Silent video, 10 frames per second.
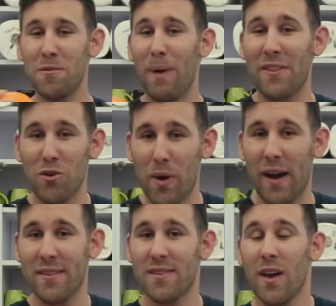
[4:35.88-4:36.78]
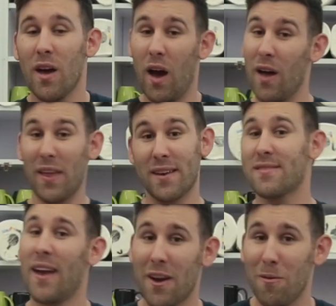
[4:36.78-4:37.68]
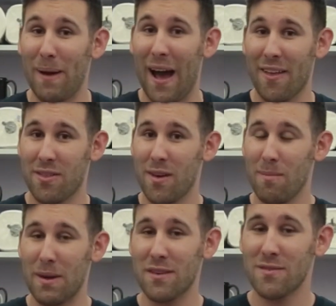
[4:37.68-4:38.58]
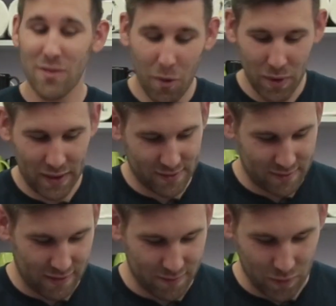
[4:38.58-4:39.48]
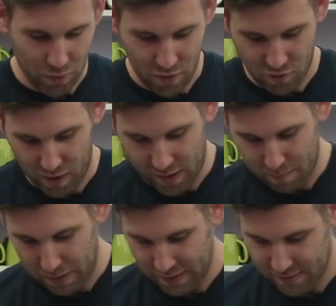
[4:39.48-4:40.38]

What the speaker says: you bite the rinds like a psychopath, because no one likes the taste of an orange rind. But I